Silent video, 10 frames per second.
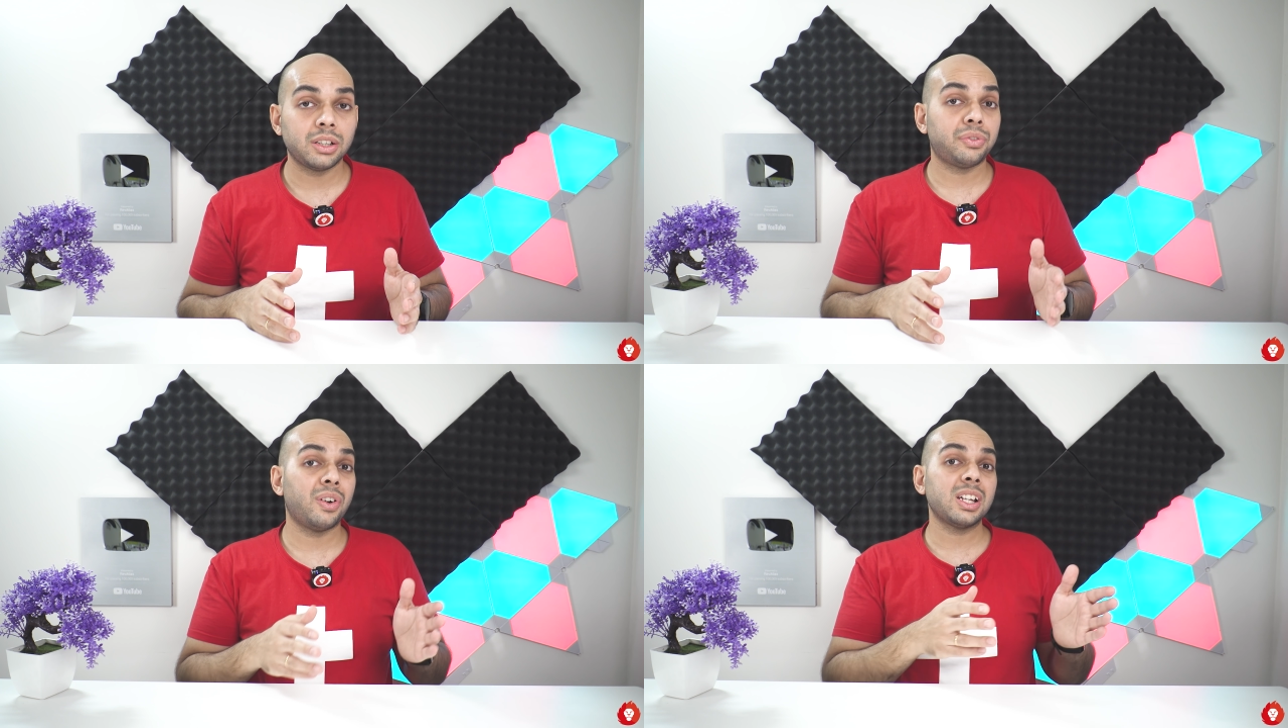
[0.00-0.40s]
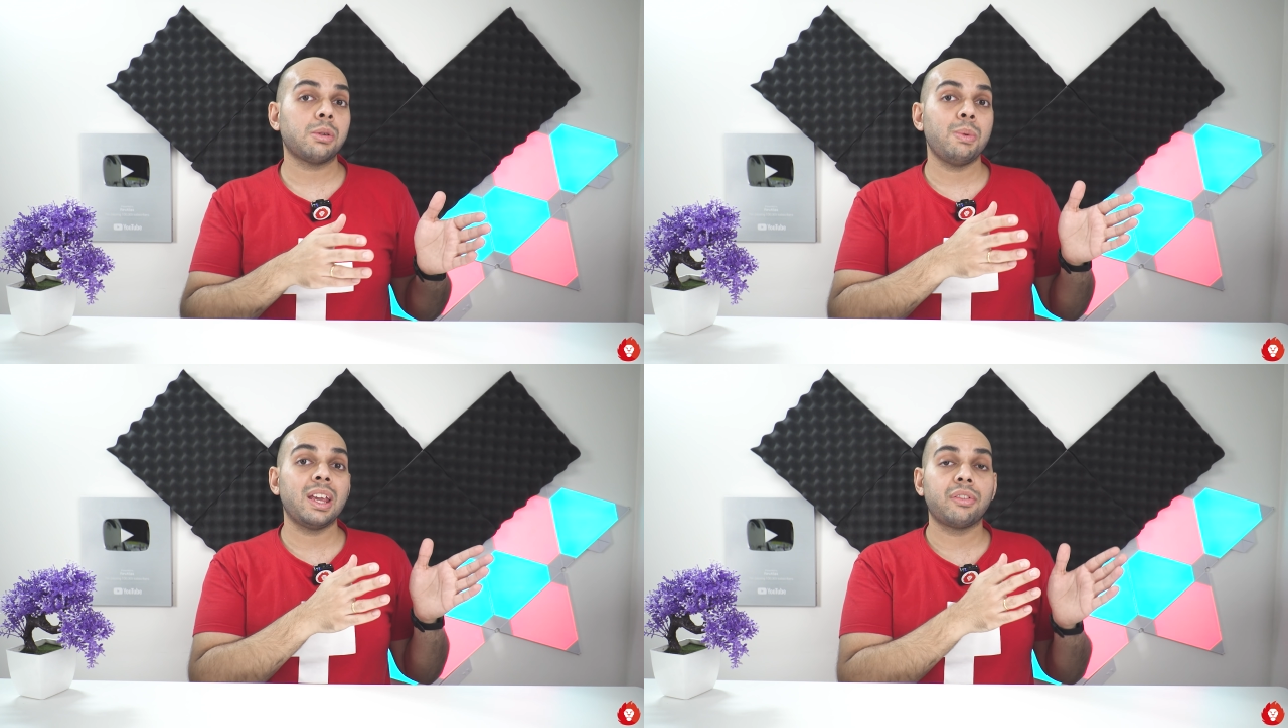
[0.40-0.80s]
the
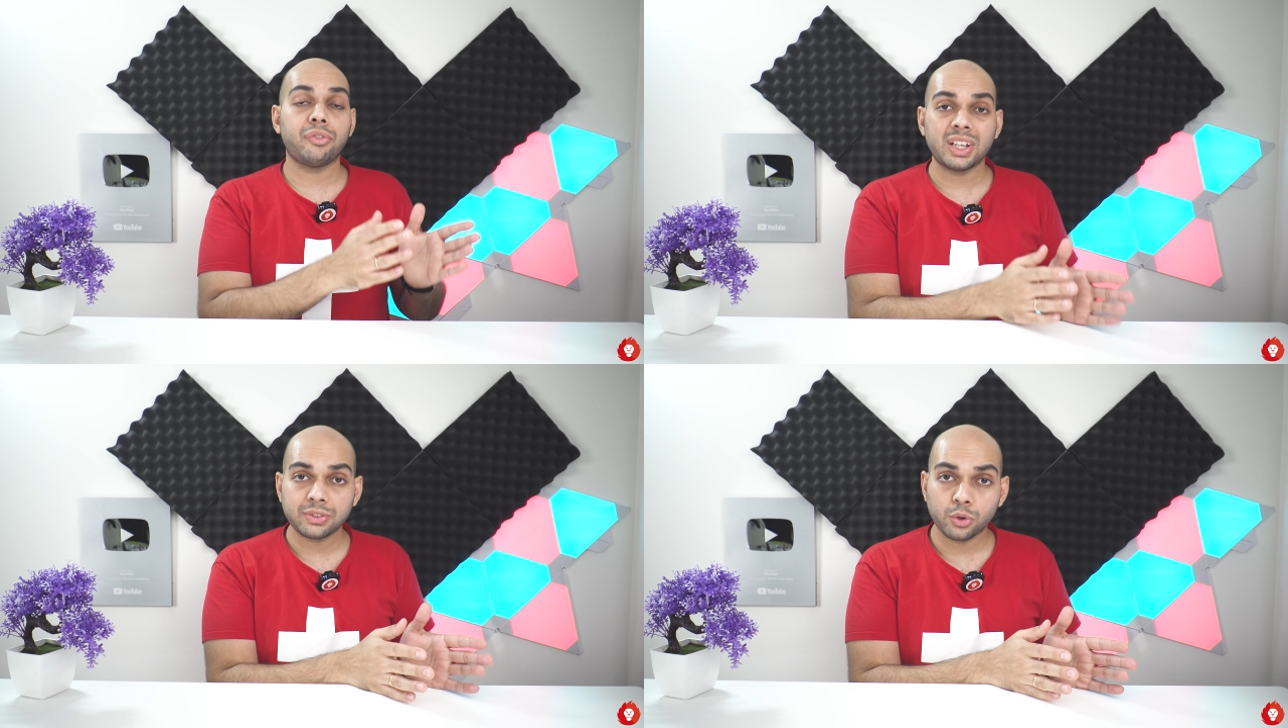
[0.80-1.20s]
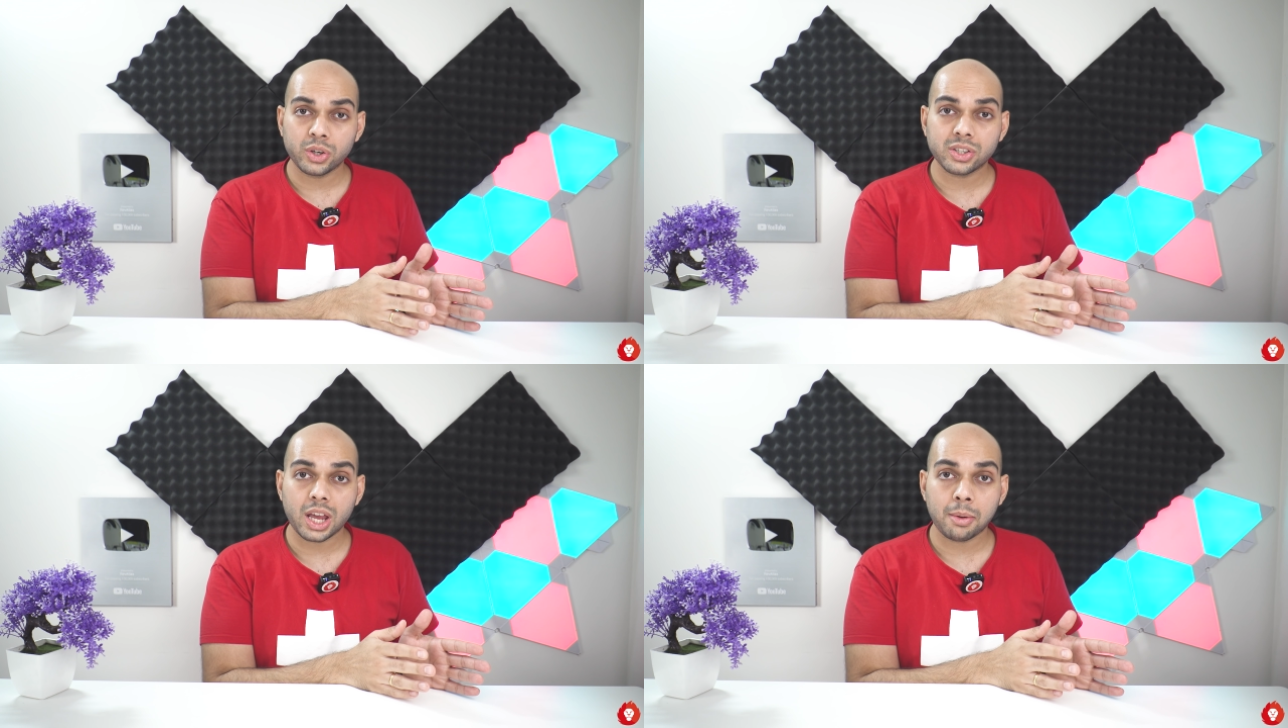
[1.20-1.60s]
first being fixed
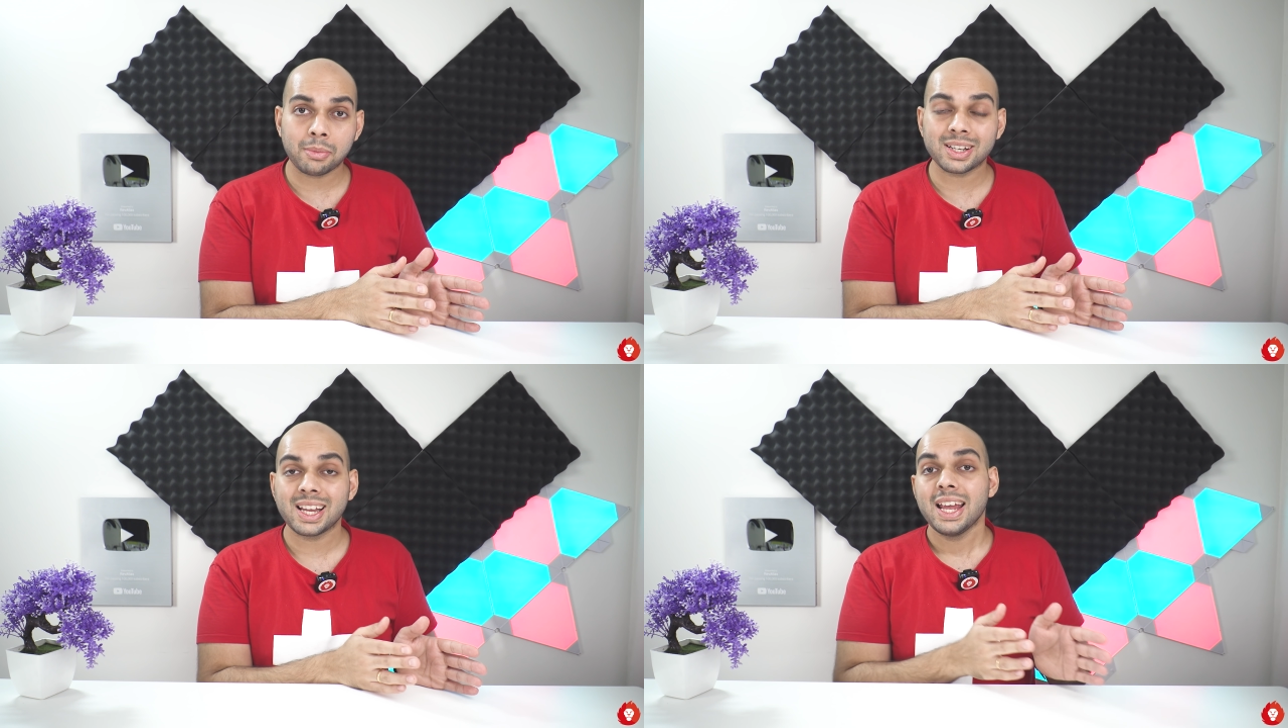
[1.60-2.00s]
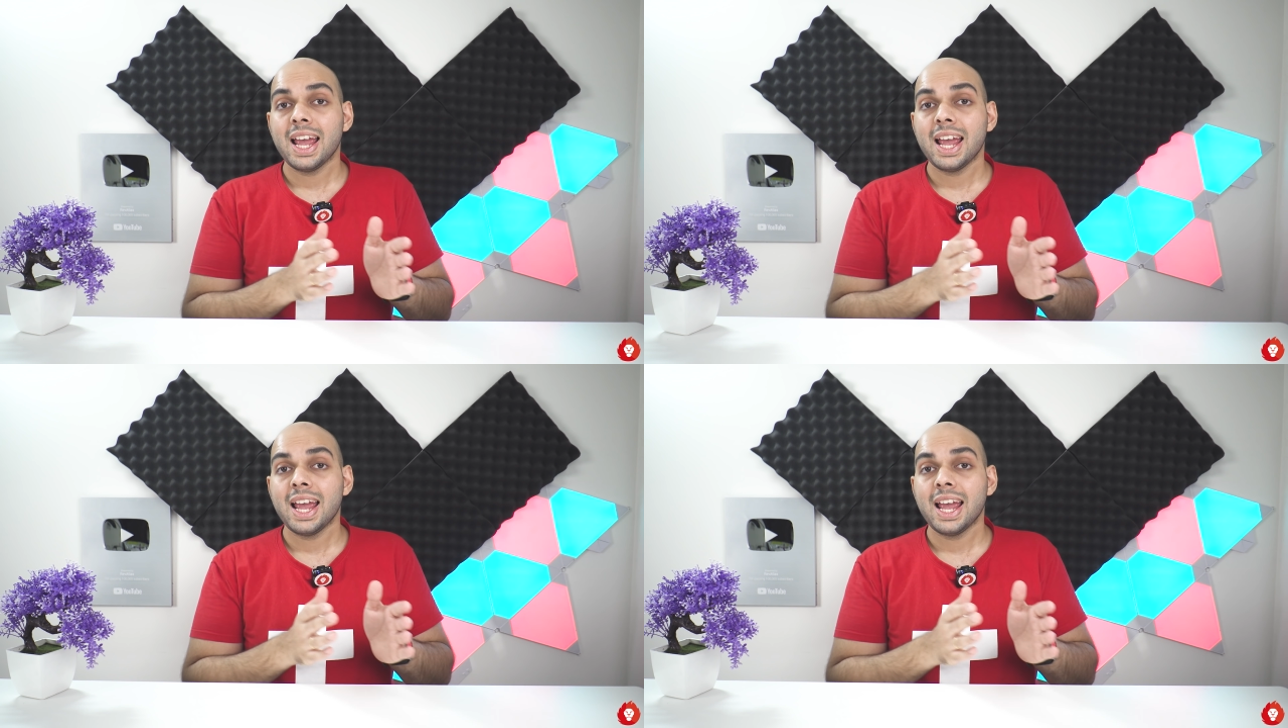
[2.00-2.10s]
focus cameras